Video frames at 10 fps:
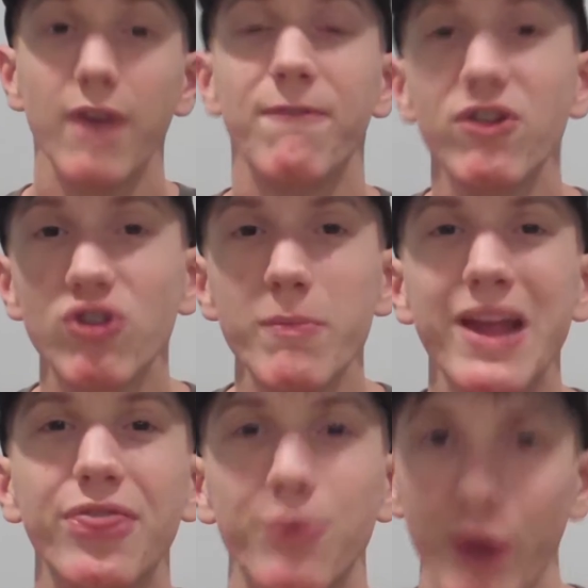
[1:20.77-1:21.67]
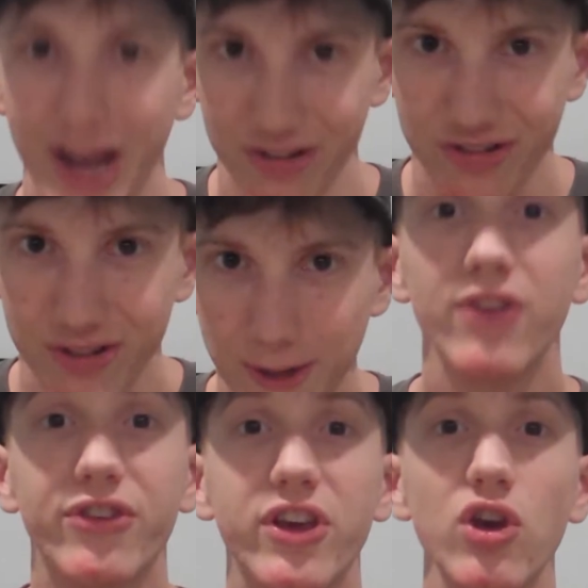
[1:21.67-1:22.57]
Fisherman Thresh.
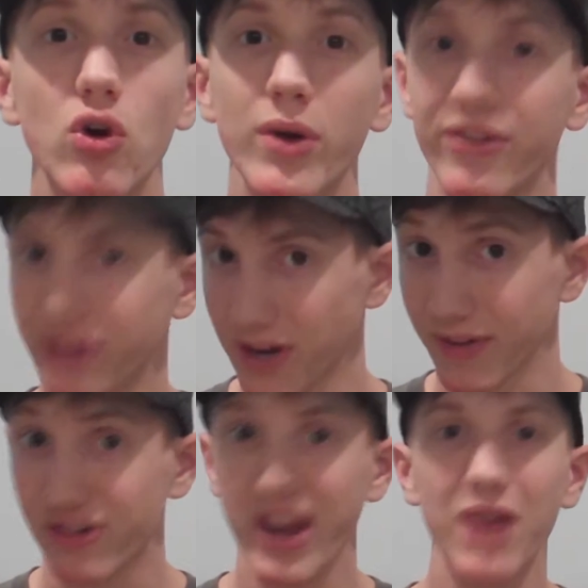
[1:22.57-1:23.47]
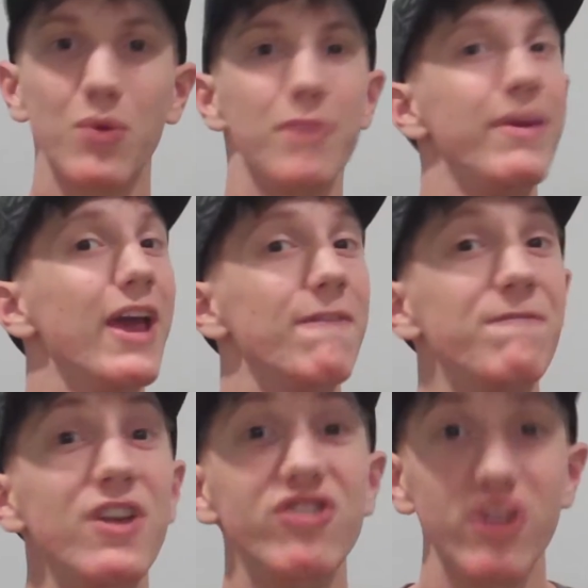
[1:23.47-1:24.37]
His Q, instead of a chain, would be a
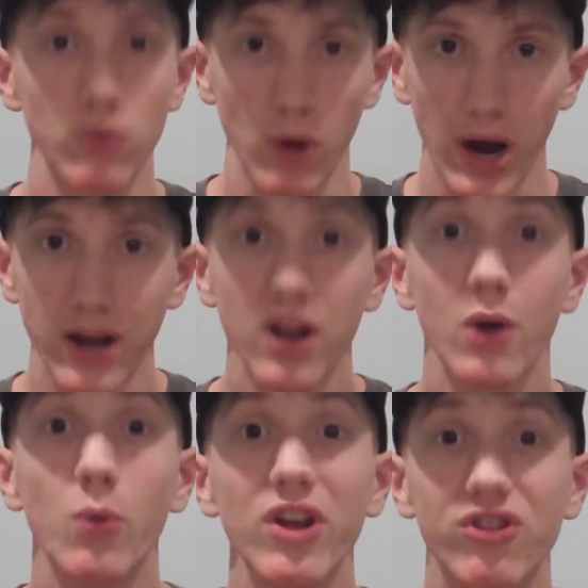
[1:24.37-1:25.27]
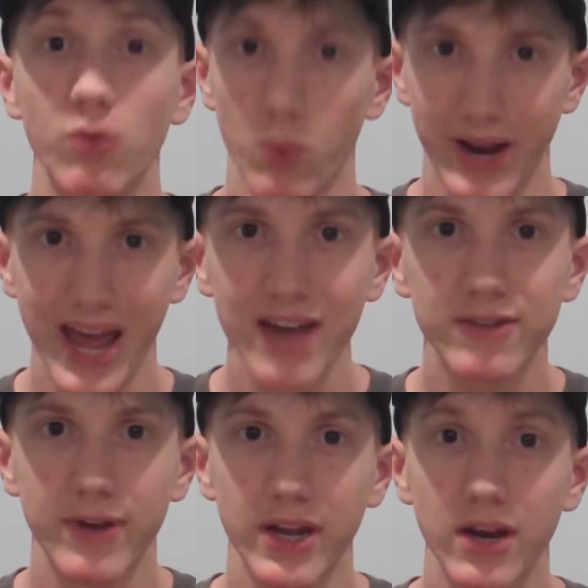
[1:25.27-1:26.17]
fishing rod, which, when
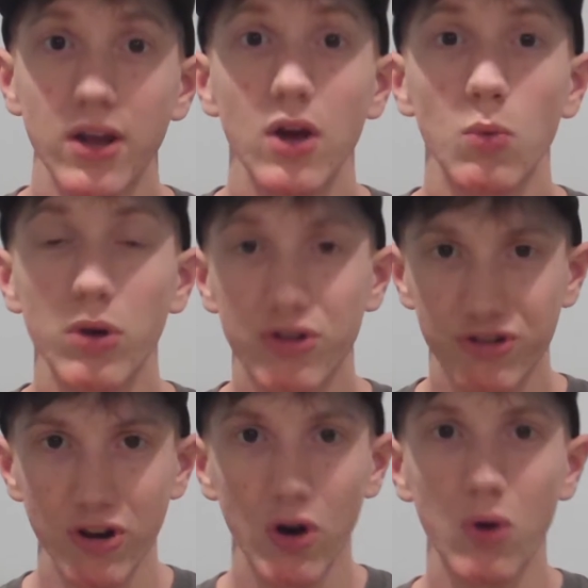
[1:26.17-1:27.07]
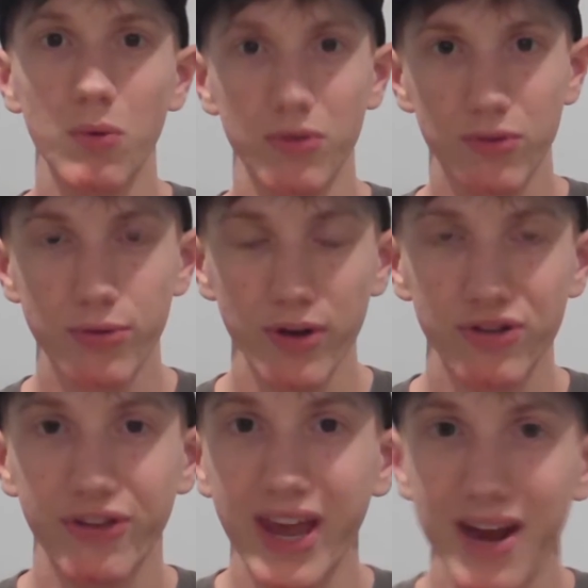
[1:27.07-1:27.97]
activated, would show
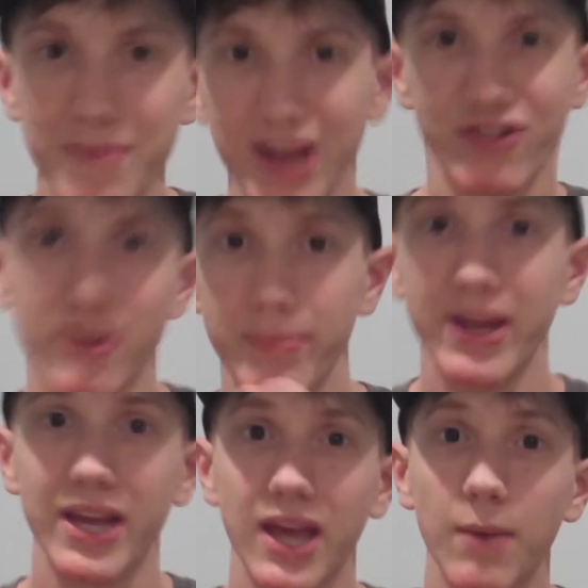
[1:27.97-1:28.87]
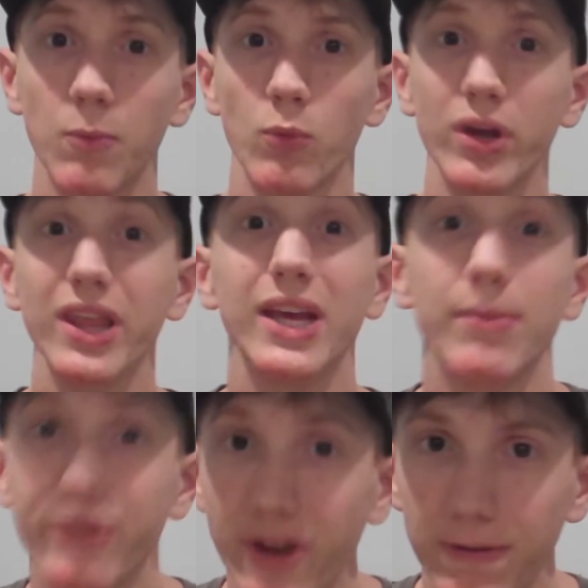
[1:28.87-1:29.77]
Thresh's animation being him reeling
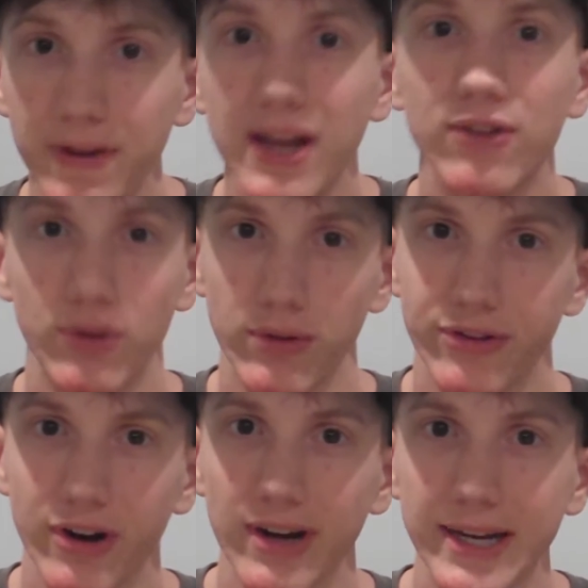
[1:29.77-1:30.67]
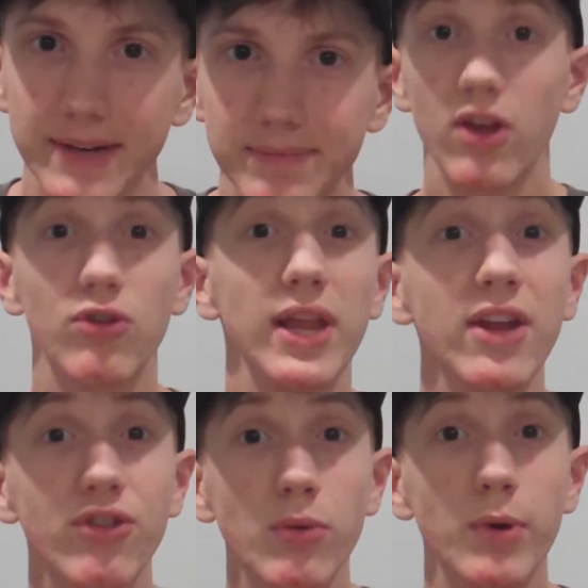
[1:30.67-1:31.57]
himself into the target. His
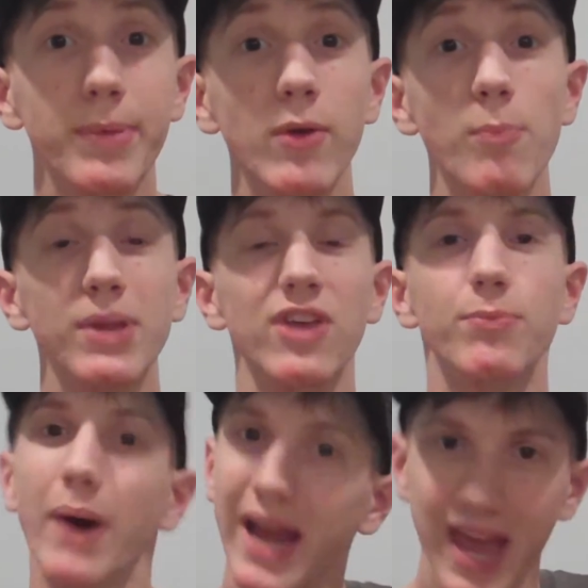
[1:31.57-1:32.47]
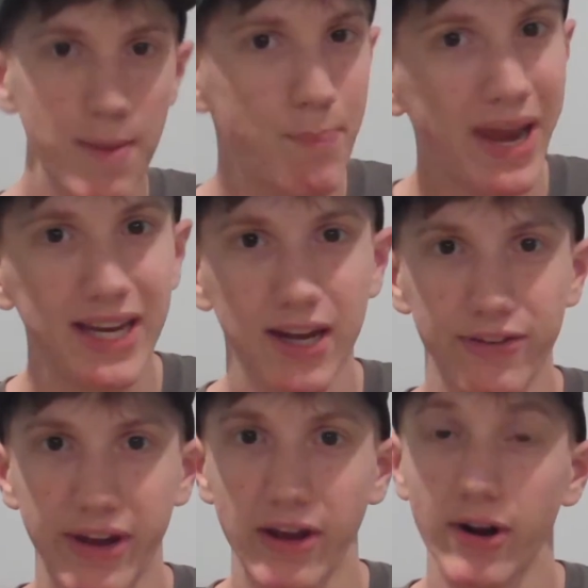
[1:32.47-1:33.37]
lantern would be replaced by a bait
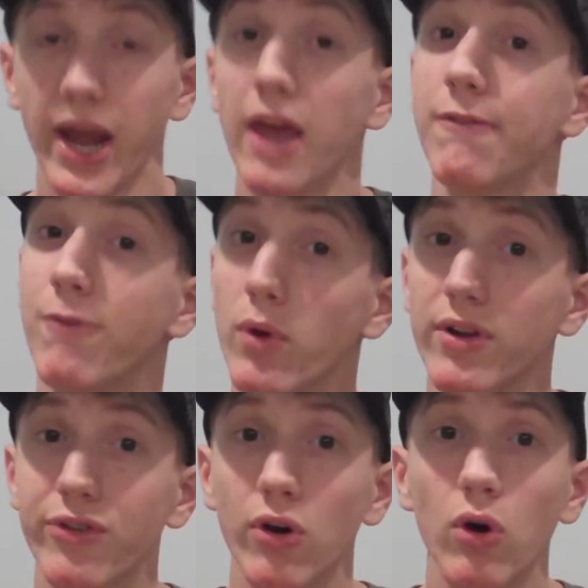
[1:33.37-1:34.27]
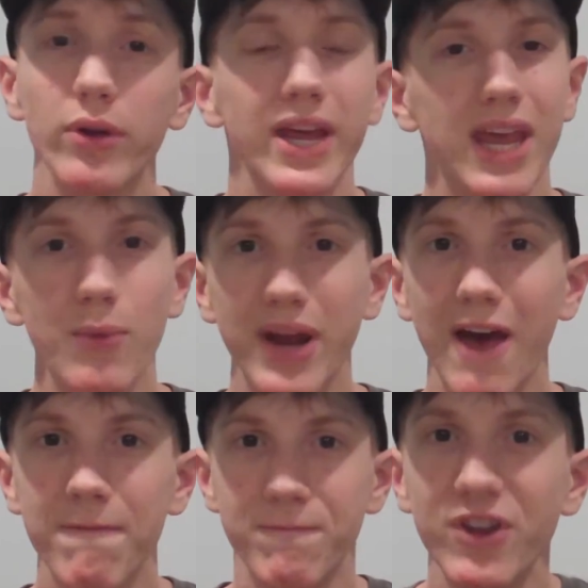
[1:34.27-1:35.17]
container, and for his ult, he would
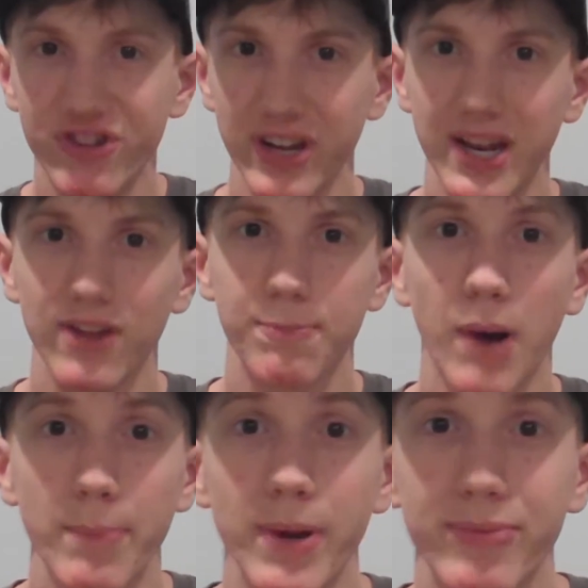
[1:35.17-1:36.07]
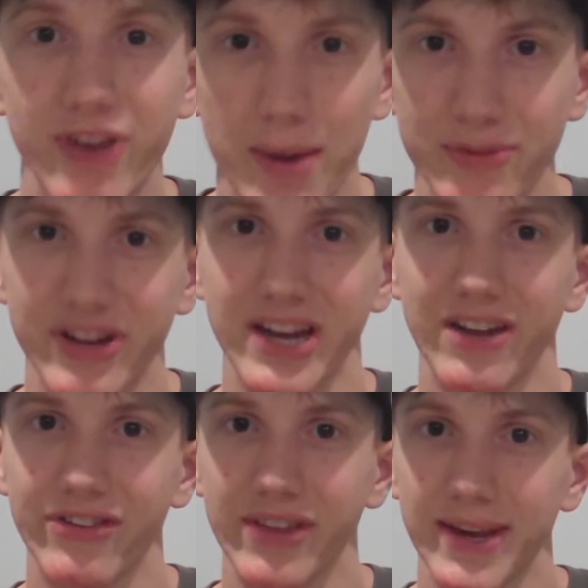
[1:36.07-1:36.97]
have fishing nets pop up
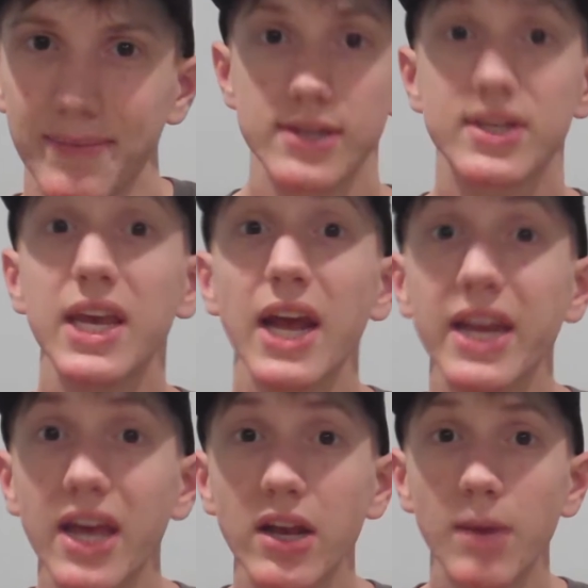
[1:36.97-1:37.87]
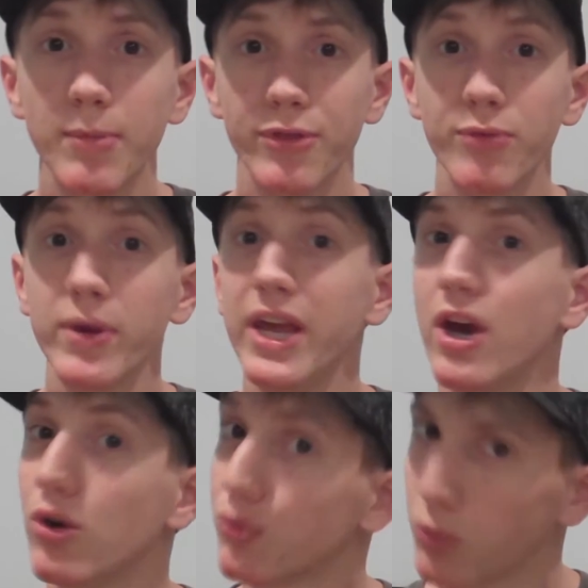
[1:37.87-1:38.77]
simultaneously. Skin idea number 3
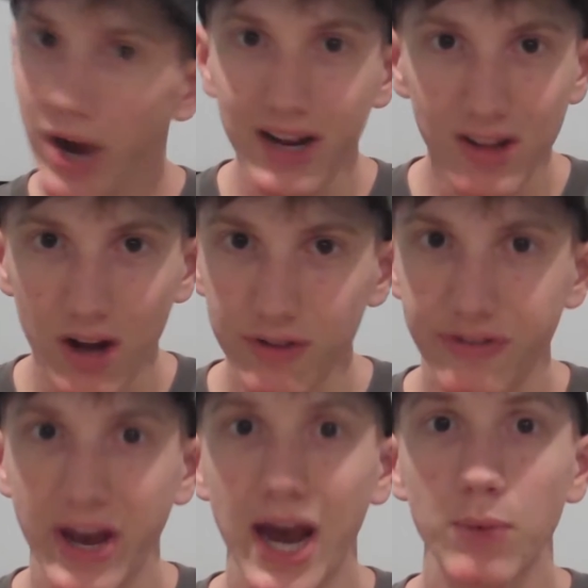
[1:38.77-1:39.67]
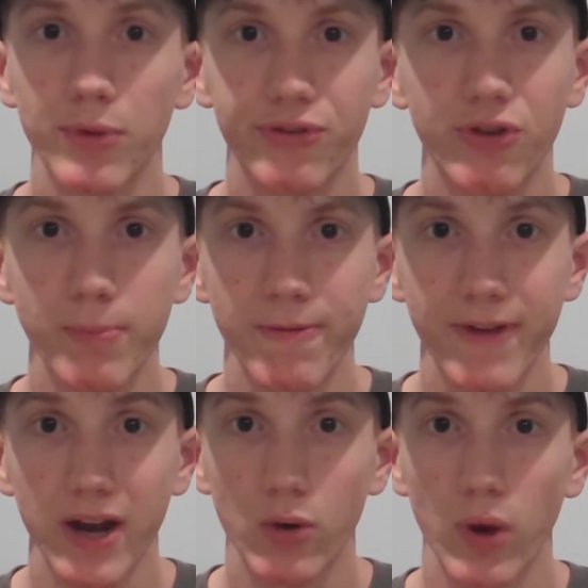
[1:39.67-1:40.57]
goes right alongside with
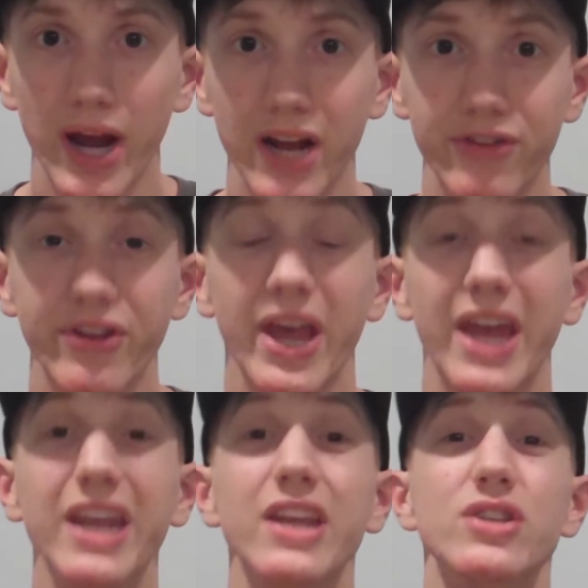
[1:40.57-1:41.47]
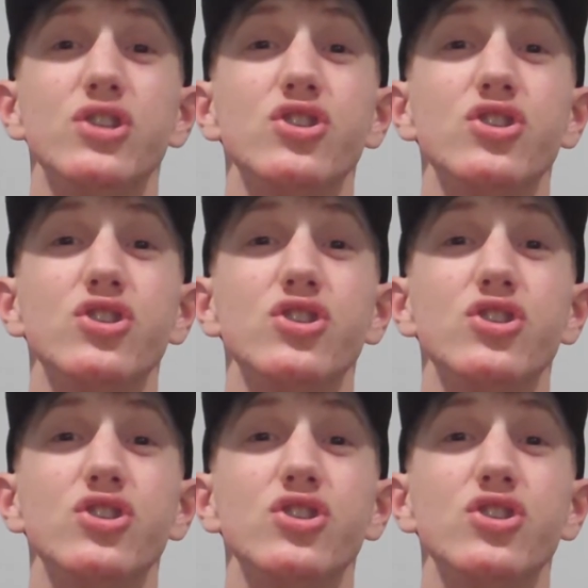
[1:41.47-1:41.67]
Superfan Gragas, and it is